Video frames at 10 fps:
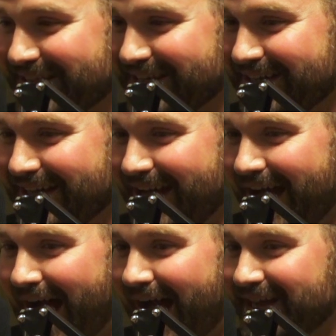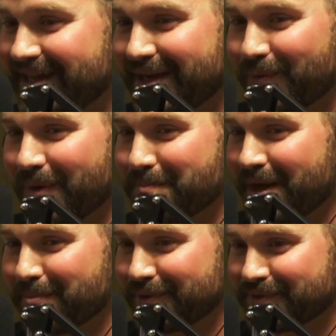like I can't
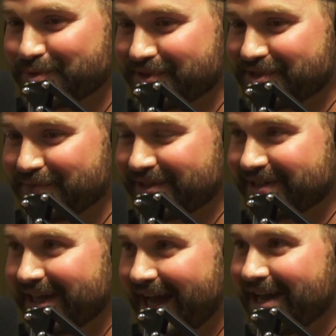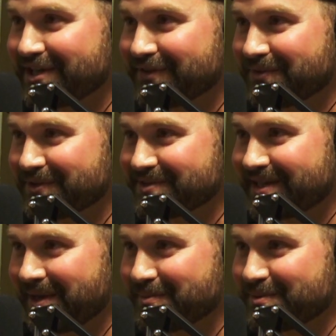remember specifically any of those
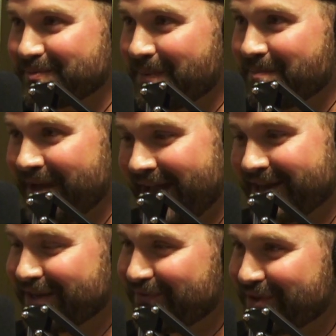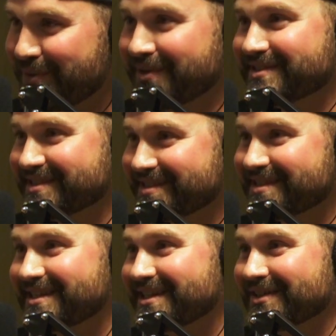times, but man, if you want to just
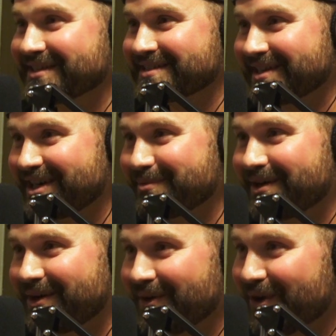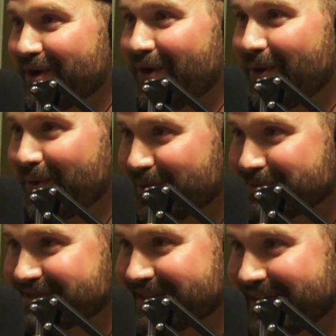sit here and talk about all the
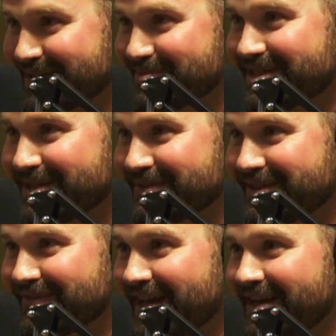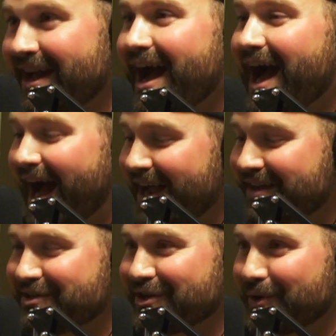horrible times that we've had, I
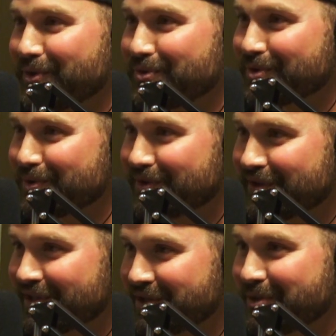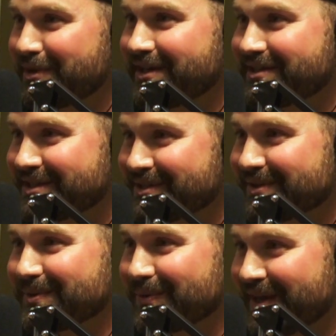can go through year by
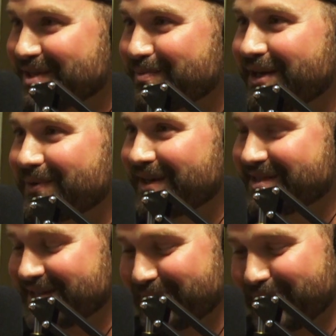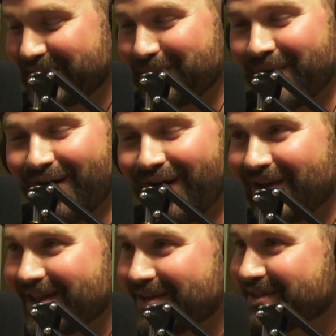year, race by race, and pick them
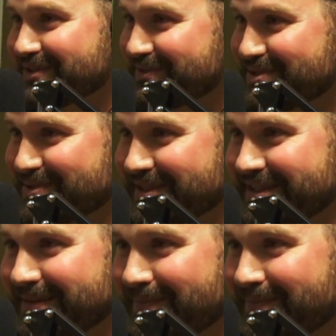all out individually.